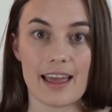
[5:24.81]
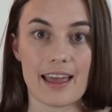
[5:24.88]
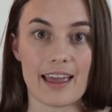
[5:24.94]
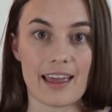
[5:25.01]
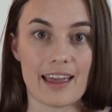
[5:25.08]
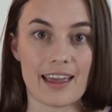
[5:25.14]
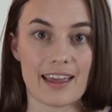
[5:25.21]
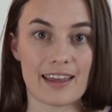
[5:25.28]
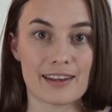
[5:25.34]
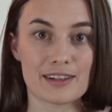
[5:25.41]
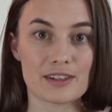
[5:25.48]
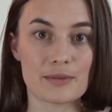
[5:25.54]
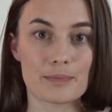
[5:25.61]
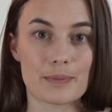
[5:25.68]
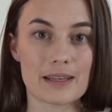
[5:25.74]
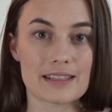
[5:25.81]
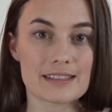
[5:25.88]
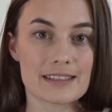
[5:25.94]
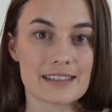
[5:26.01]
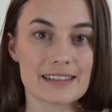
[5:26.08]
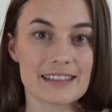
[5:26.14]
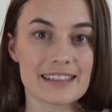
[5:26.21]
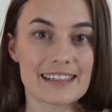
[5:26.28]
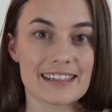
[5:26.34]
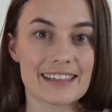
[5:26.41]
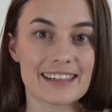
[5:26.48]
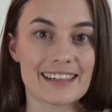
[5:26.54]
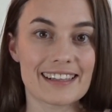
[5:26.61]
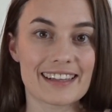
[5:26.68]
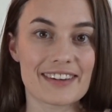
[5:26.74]
and basically
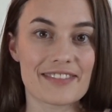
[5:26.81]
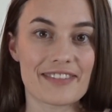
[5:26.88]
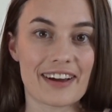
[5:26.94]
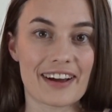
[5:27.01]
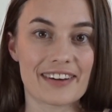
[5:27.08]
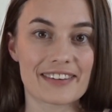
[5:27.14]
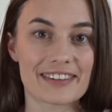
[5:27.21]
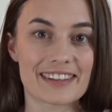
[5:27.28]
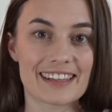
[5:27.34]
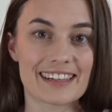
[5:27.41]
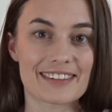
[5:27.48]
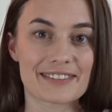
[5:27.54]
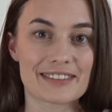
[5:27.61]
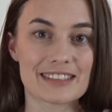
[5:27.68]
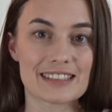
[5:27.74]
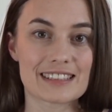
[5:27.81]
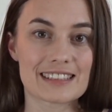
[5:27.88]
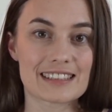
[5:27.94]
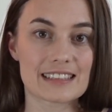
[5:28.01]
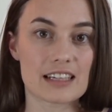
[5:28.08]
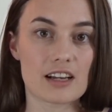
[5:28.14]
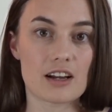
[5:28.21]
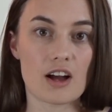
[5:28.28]
they found that it was